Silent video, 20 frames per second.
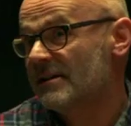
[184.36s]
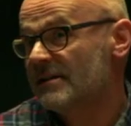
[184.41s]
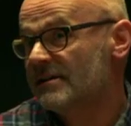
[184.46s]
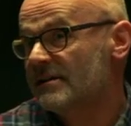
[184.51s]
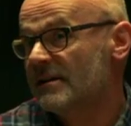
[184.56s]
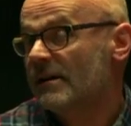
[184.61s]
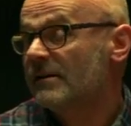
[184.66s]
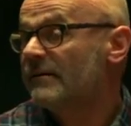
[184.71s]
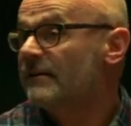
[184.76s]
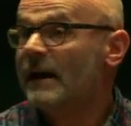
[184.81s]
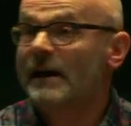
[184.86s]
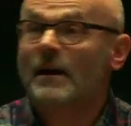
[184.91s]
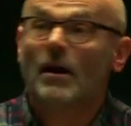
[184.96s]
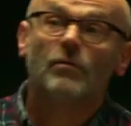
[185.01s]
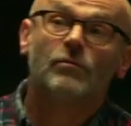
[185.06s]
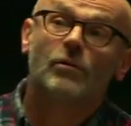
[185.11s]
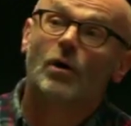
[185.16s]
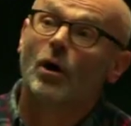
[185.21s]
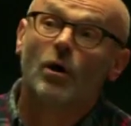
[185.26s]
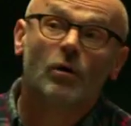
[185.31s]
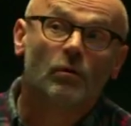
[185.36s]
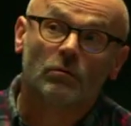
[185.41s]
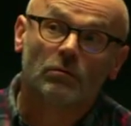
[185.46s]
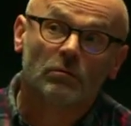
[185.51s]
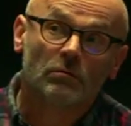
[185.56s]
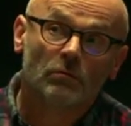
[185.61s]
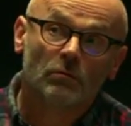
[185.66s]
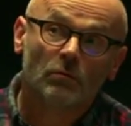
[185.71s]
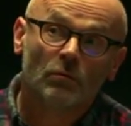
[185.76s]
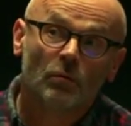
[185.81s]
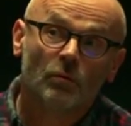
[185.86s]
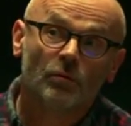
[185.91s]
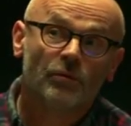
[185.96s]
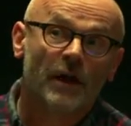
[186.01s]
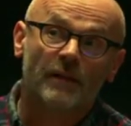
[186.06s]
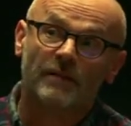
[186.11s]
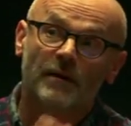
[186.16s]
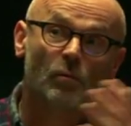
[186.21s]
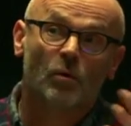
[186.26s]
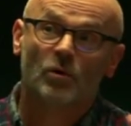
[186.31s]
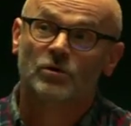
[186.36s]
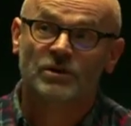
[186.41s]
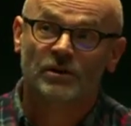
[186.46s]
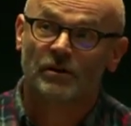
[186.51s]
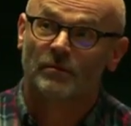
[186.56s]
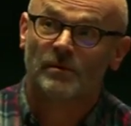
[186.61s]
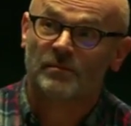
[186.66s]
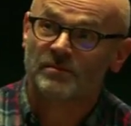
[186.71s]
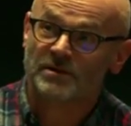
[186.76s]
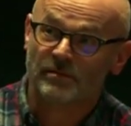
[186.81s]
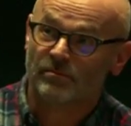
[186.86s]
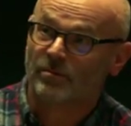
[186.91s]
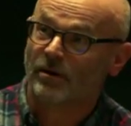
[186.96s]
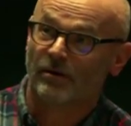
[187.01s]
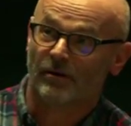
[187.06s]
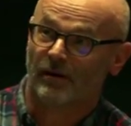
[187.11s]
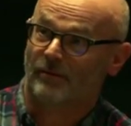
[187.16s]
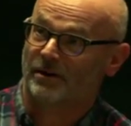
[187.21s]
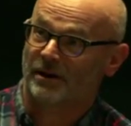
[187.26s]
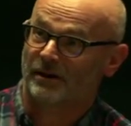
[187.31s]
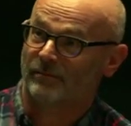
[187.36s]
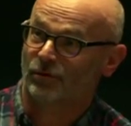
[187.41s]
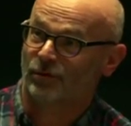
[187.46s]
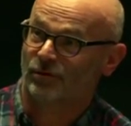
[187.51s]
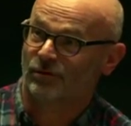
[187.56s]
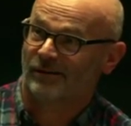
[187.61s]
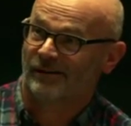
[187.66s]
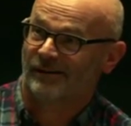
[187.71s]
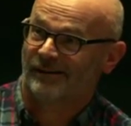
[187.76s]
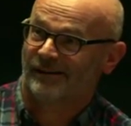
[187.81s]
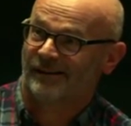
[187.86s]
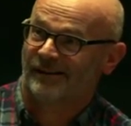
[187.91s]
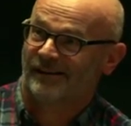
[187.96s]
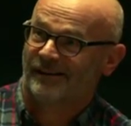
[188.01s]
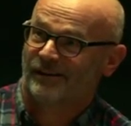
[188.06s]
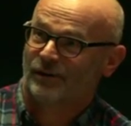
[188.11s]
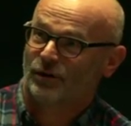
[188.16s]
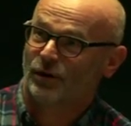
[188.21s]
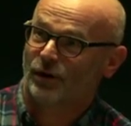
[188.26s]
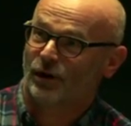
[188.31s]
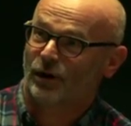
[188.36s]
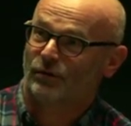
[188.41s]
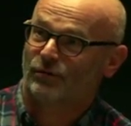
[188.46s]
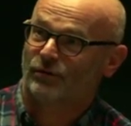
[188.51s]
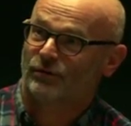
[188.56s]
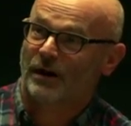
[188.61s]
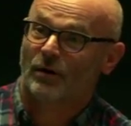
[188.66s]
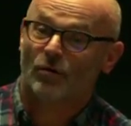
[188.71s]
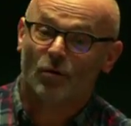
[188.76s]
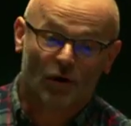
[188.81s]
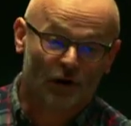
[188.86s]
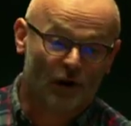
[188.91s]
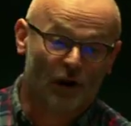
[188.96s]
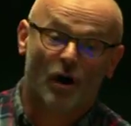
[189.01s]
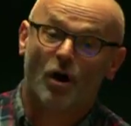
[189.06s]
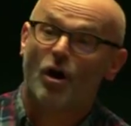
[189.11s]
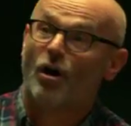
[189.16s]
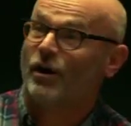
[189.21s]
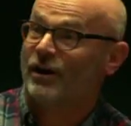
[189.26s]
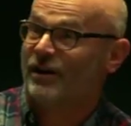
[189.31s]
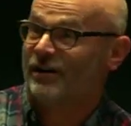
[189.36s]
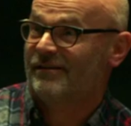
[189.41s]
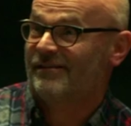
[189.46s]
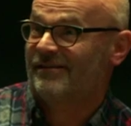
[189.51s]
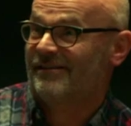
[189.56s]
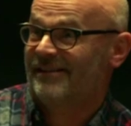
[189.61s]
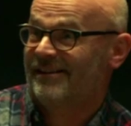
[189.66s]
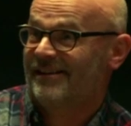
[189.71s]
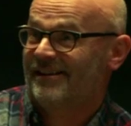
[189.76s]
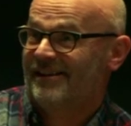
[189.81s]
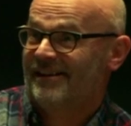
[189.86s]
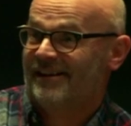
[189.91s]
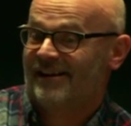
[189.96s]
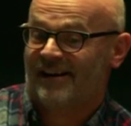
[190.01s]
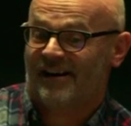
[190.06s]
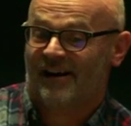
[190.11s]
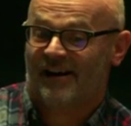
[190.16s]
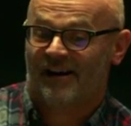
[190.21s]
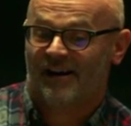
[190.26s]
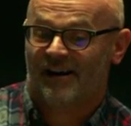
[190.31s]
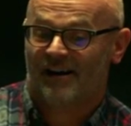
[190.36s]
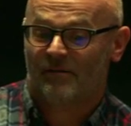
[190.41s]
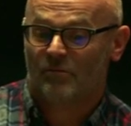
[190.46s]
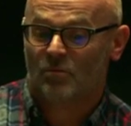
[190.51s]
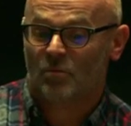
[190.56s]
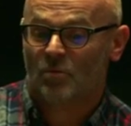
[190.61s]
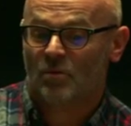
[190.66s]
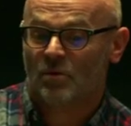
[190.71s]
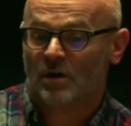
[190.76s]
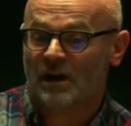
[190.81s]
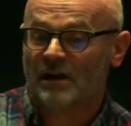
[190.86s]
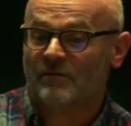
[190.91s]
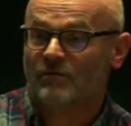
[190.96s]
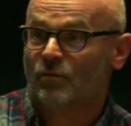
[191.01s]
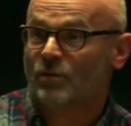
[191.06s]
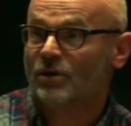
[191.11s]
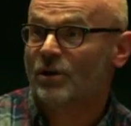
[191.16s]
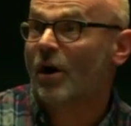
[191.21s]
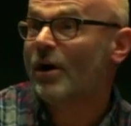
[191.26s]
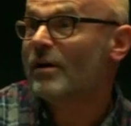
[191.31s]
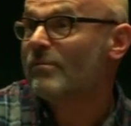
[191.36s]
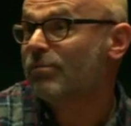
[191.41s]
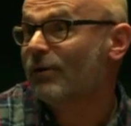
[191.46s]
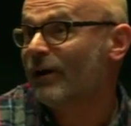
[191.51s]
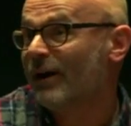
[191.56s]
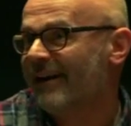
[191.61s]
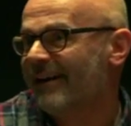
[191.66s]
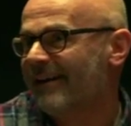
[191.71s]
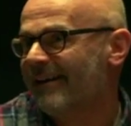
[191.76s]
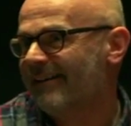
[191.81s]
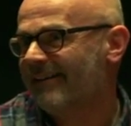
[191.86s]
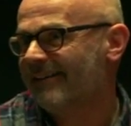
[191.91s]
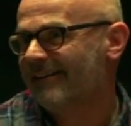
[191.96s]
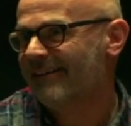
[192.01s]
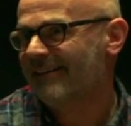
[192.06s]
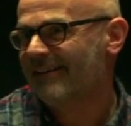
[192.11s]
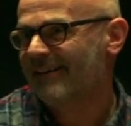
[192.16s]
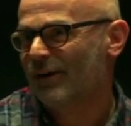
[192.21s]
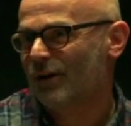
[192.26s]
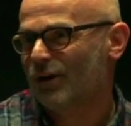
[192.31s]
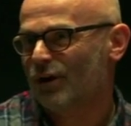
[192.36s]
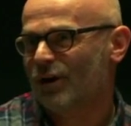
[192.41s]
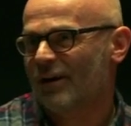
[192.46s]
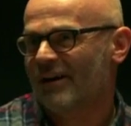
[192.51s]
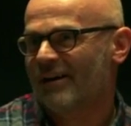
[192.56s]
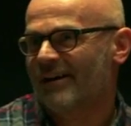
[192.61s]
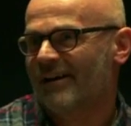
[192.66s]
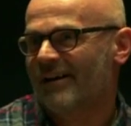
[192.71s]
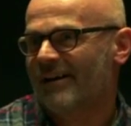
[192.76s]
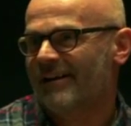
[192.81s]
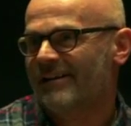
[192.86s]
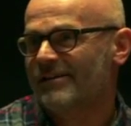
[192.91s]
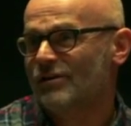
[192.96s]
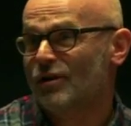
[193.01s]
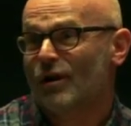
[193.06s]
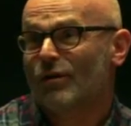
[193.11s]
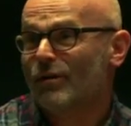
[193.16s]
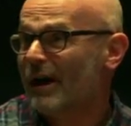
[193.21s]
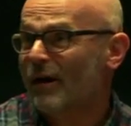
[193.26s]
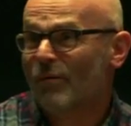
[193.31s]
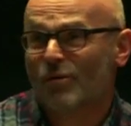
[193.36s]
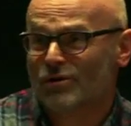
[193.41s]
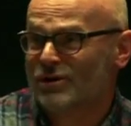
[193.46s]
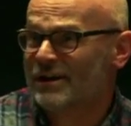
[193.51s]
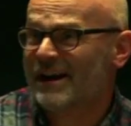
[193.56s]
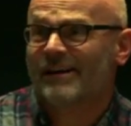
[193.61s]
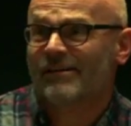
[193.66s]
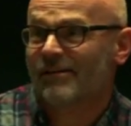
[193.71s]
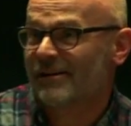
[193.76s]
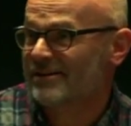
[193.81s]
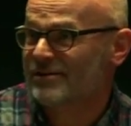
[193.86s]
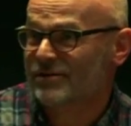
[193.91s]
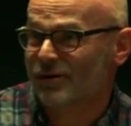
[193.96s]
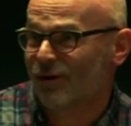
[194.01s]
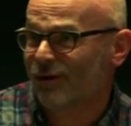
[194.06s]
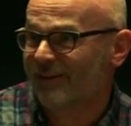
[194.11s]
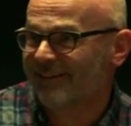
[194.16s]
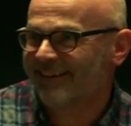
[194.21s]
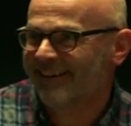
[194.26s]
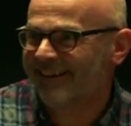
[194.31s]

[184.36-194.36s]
is they don't know that they're watching a BBC programme anymore. They're online, even with iPlayer. You don't care what channel it's on.